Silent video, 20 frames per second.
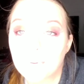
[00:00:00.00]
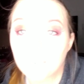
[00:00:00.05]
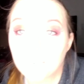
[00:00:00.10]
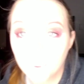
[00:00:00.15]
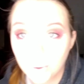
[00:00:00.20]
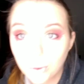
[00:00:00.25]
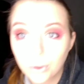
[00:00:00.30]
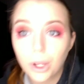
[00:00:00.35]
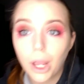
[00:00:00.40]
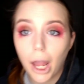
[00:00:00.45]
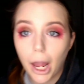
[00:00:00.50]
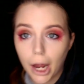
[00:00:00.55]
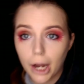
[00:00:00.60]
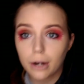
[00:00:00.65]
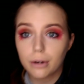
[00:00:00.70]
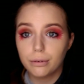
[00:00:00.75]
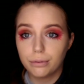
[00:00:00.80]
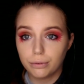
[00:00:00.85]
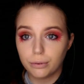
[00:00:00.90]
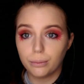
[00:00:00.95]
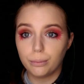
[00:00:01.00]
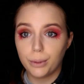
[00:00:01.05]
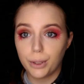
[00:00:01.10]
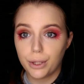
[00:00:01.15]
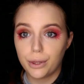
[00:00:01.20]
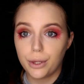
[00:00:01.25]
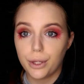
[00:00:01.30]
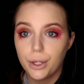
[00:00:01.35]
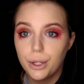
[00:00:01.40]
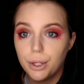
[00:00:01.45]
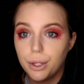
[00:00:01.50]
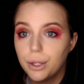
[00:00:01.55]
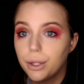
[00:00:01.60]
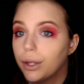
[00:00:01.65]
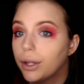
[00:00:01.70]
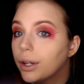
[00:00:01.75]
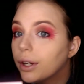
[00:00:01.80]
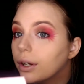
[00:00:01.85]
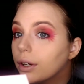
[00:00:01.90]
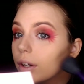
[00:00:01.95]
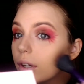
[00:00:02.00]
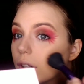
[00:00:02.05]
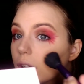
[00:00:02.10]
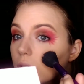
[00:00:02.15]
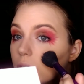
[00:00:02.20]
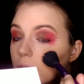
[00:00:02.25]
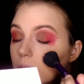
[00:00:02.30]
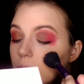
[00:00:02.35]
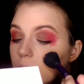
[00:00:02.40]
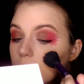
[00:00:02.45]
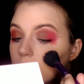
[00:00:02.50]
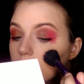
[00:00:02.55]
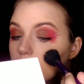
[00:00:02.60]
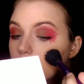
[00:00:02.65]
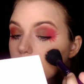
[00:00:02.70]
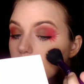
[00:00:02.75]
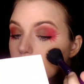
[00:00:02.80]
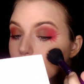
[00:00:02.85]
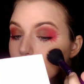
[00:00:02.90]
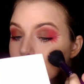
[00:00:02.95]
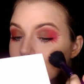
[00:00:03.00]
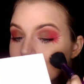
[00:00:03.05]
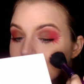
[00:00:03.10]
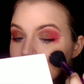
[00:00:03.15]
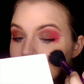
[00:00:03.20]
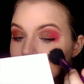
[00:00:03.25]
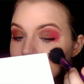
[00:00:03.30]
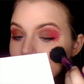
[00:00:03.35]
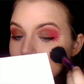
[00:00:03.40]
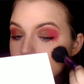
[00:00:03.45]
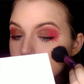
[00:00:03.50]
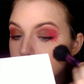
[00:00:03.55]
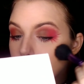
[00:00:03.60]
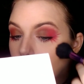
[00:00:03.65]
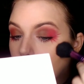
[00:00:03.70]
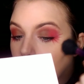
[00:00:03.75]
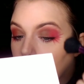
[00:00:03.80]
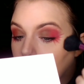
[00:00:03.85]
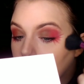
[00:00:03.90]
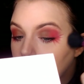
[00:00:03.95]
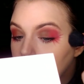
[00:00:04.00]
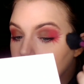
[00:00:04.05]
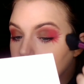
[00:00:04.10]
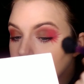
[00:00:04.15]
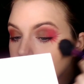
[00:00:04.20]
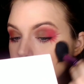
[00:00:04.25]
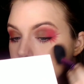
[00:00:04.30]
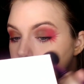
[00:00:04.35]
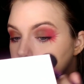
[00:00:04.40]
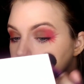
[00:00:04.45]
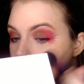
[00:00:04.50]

to be real careful with it. All right. And I'm going to just smile.